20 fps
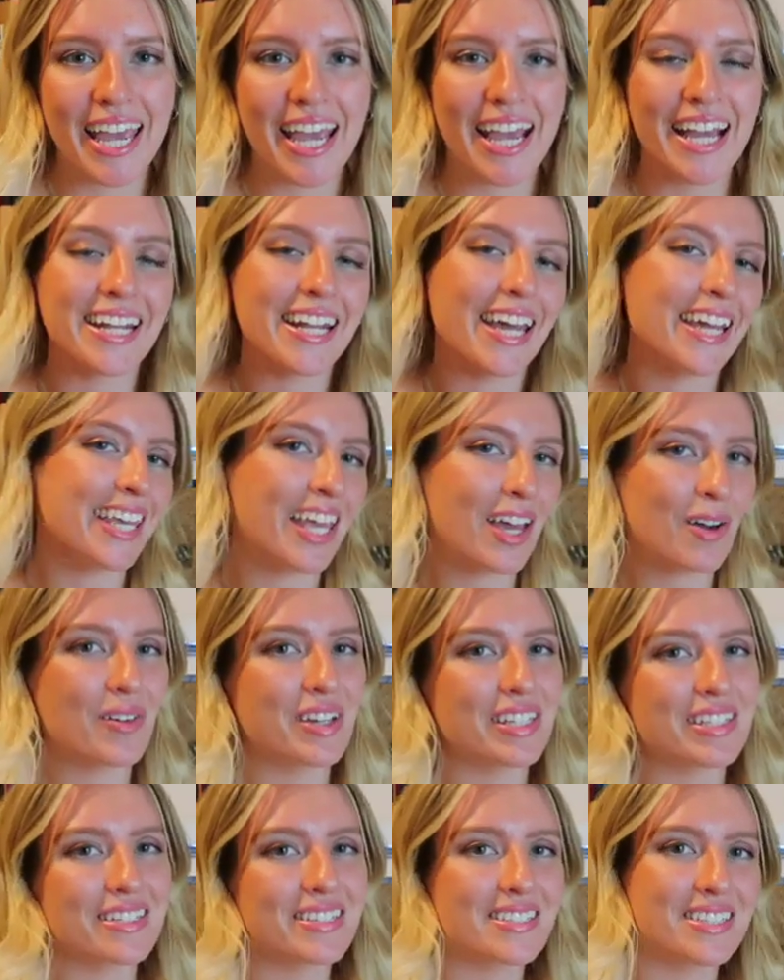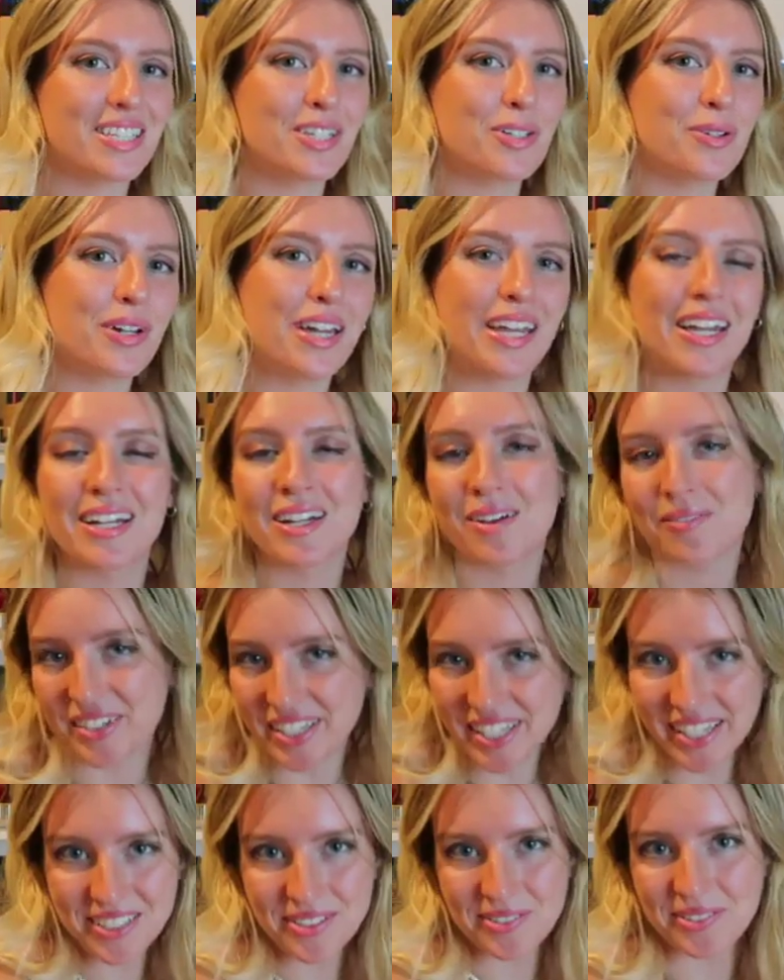and I can't wait to see you in
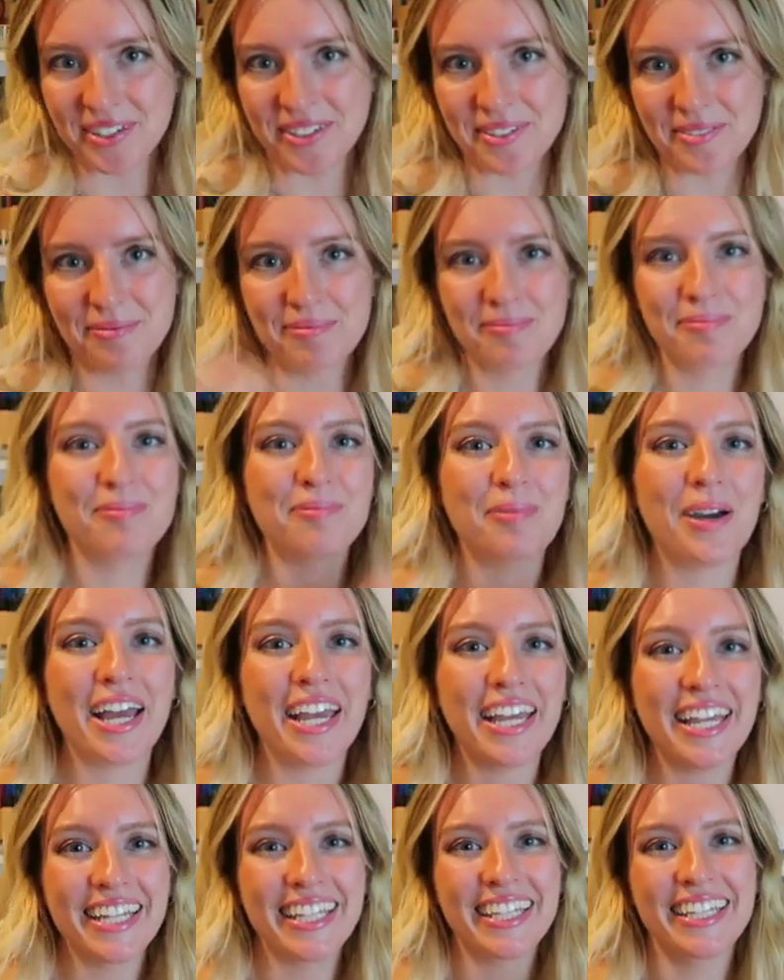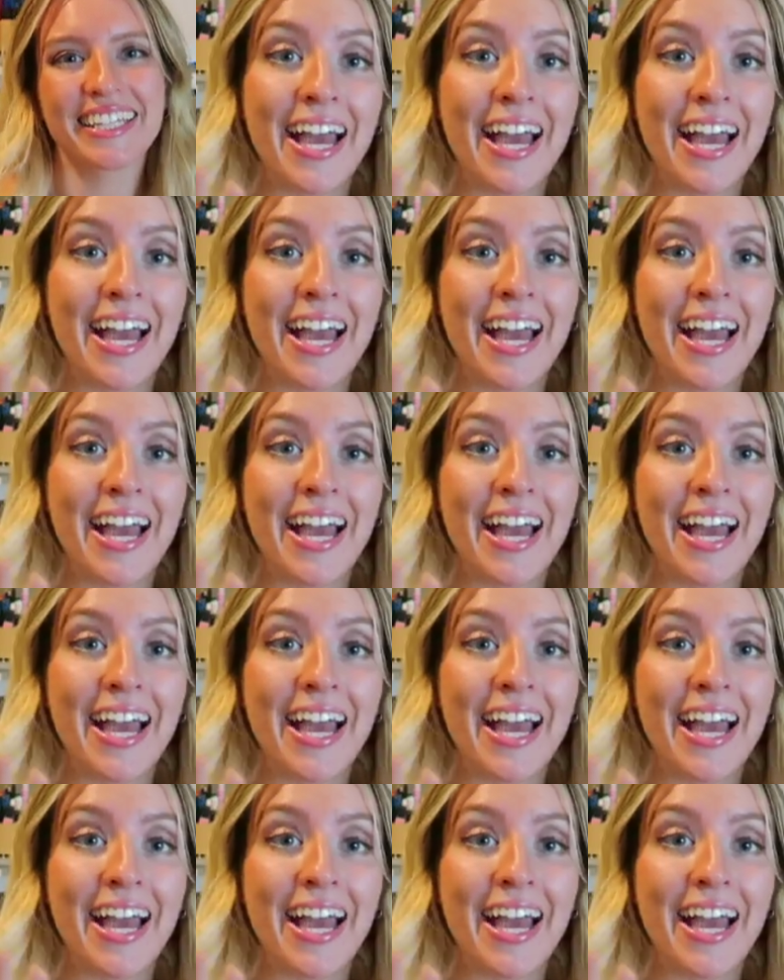my next one. Bye!